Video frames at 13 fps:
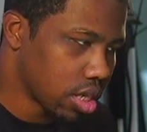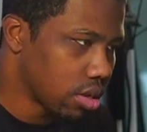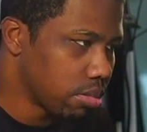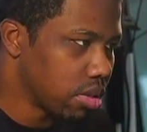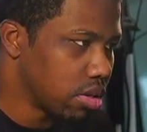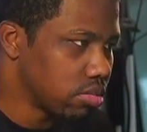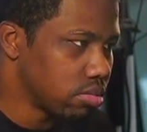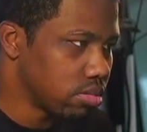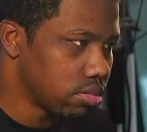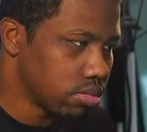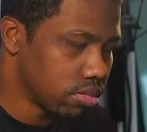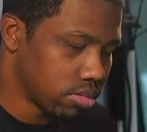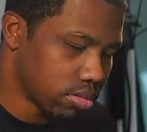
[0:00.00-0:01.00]
Boom.
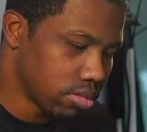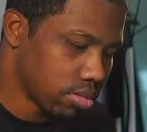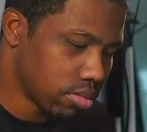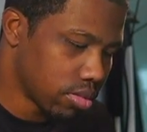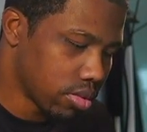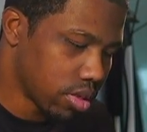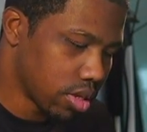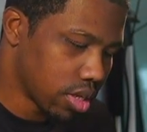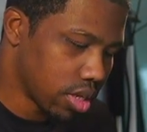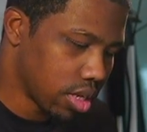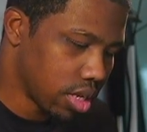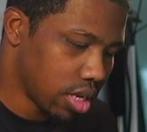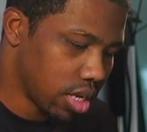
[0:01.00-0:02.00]

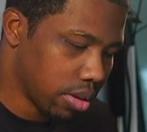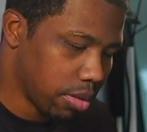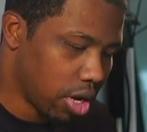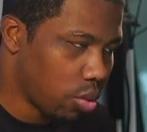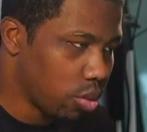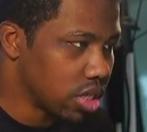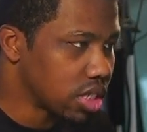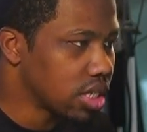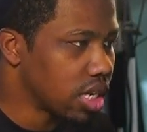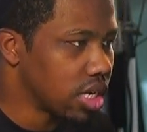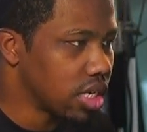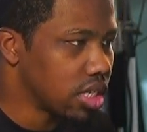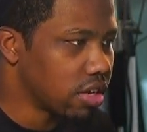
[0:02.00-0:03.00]
And I'm always
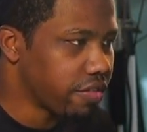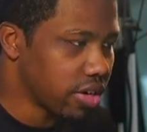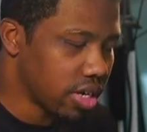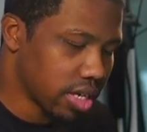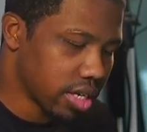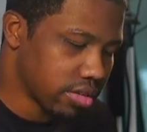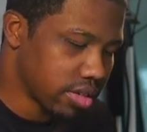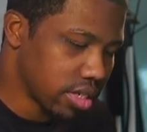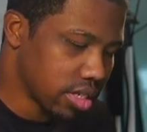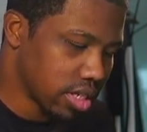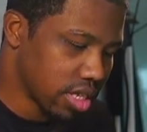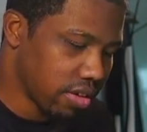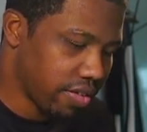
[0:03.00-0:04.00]
studying different lettering,
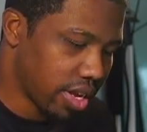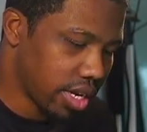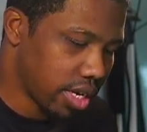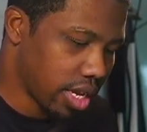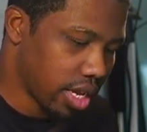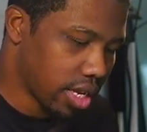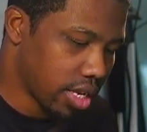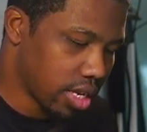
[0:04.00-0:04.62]
stuff like that.